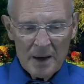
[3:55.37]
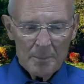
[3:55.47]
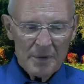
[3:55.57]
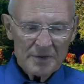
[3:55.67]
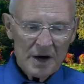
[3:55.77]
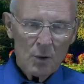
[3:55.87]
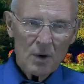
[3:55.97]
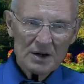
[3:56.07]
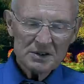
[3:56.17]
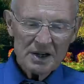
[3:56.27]
But there
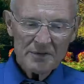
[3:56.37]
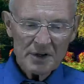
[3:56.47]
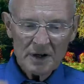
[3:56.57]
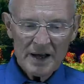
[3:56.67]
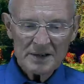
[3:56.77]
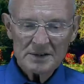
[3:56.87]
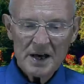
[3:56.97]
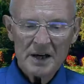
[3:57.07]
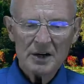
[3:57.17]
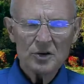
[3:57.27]
was nevertheless
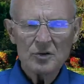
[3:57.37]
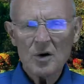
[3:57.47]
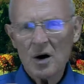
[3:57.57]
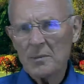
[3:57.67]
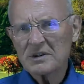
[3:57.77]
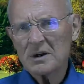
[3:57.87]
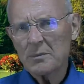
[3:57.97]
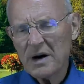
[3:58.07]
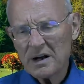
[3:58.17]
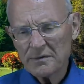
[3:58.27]
an enormous
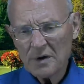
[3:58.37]
amount of